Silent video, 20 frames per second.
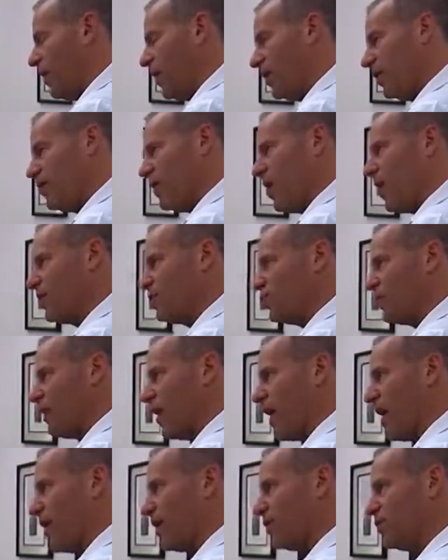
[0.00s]
in
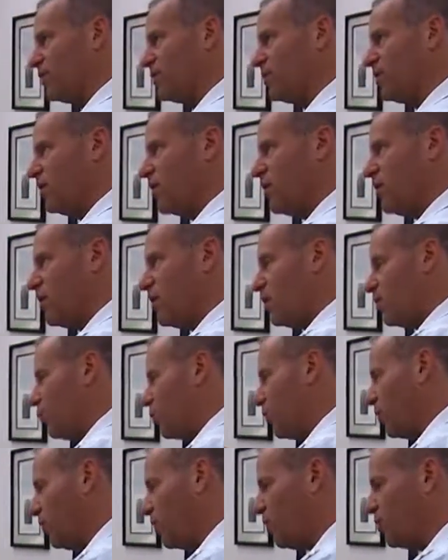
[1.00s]
contrast,
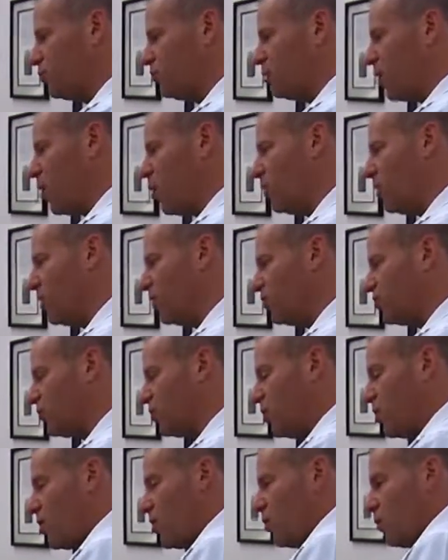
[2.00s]
during those moments
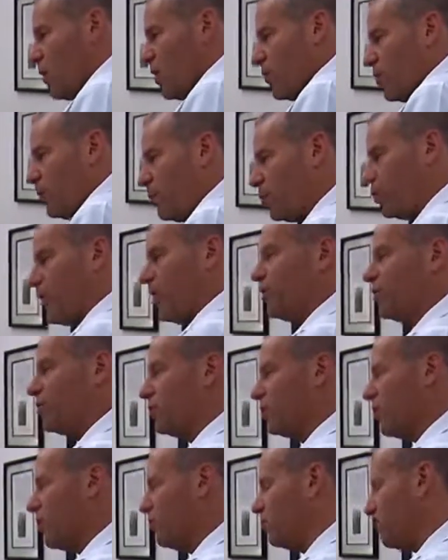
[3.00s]
when the
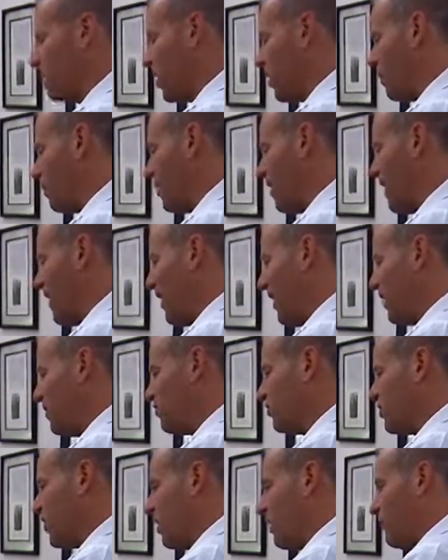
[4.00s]
pressure goes up,
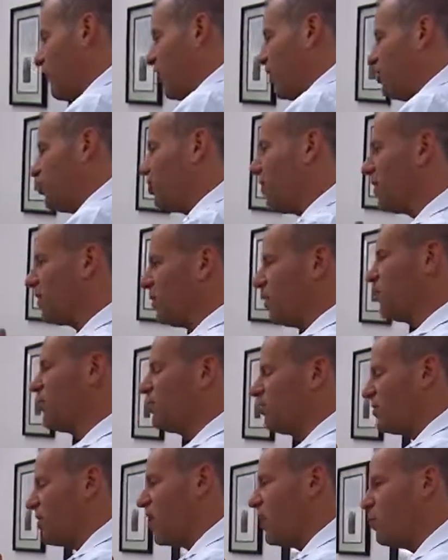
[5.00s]
instead of ejecting the
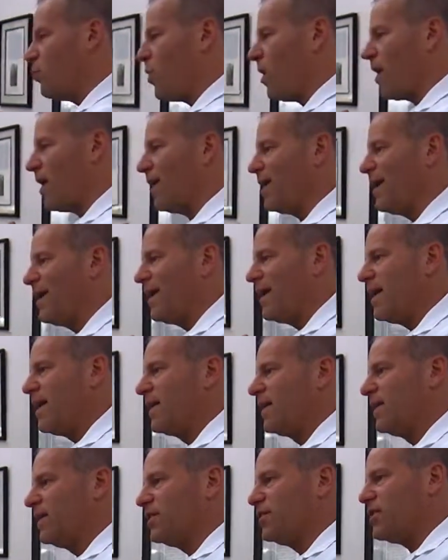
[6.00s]
same way,
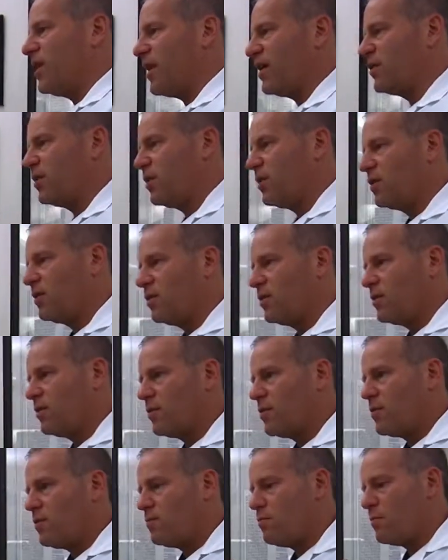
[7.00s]
it'll eject
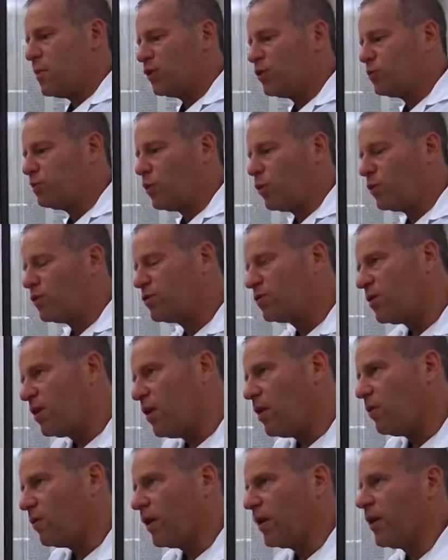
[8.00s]
much more
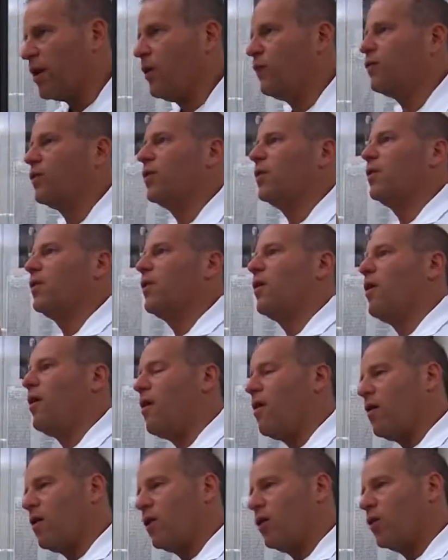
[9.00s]
slowly over a
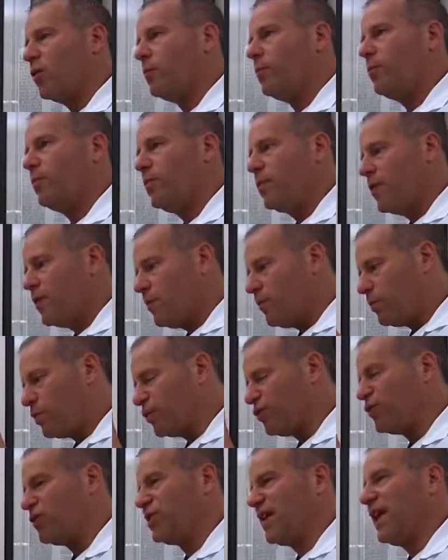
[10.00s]
longer
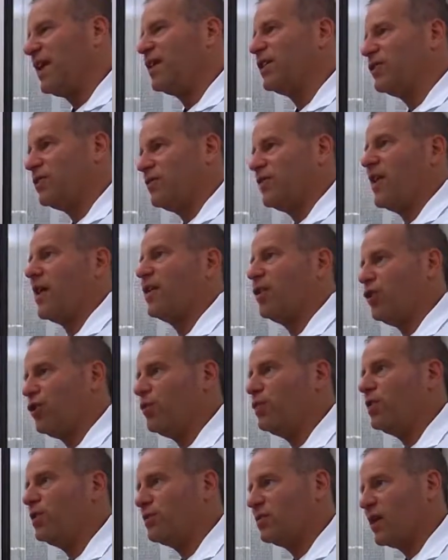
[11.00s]
percentage of that
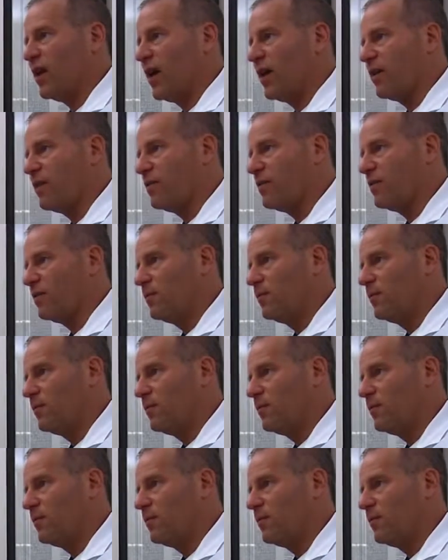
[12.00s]
duty cycle.